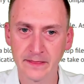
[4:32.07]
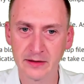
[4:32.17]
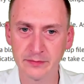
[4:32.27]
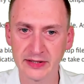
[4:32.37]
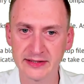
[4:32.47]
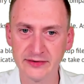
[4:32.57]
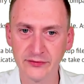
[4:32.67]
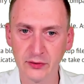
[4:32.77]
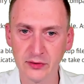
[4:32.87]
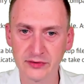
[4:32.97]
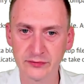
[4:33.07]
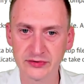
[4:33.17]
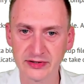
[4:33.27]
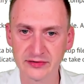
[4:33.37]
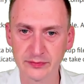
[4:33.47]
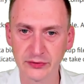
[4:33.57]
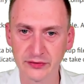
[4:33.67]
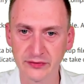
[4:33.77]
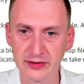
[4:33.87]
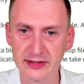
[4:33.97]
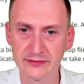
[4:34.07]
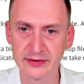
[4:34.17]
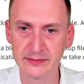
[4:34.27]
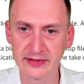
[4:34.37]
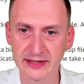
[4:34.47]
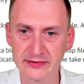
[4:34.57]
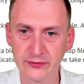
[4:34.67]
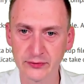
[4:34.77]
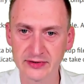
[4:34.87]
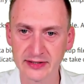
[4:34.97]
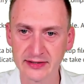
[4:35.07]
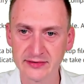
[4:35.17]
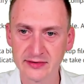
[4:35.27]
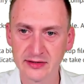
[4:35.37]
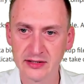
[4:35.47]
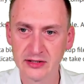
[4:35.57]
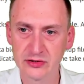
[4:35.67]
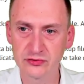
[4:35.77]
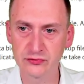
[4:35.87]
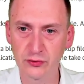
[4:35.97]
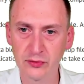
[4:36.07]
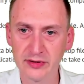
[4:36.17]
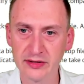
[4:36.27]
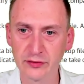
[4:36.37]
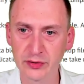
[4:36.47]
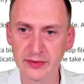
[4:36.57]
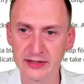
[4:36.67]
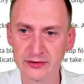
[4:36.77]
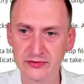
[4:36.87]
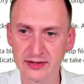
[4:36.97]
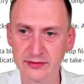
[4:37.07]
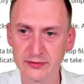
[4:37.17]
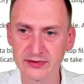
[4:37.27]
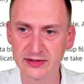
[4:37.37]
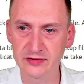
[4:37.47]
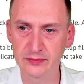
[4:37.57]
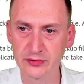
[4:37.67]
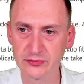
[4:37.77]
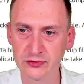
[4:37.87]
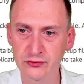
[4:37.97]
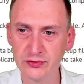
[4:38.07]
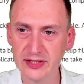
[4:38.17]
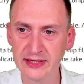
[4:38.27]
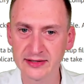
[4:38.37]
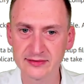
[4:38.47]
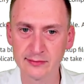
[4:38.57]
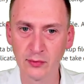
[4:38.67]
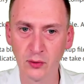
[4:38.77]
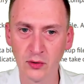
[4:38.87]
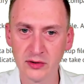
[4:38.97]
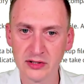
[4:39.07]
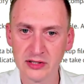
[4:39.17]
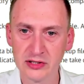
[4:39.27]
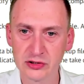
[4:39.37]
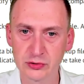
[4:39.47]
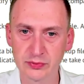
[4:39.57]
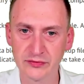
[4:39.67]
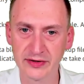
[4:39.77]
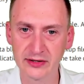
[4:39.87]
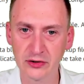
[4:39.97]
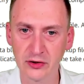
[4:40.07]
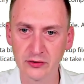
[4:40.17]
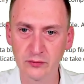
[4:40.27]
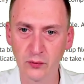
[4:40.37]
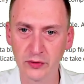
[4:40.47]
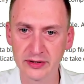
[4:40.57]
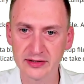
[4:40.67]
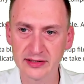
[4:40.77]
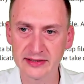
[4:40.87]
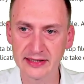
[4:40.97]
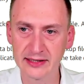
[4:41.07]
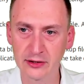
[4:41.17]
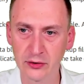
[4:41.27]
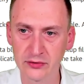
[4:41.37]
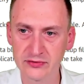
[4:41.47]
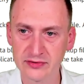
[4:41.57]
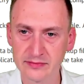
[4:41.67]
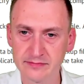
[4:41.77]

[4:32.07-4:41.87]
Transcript: By default, the retention period for deleted VM data is 14 days strongly recommended to set the retention period to three days or more to prevent unwanted data loss.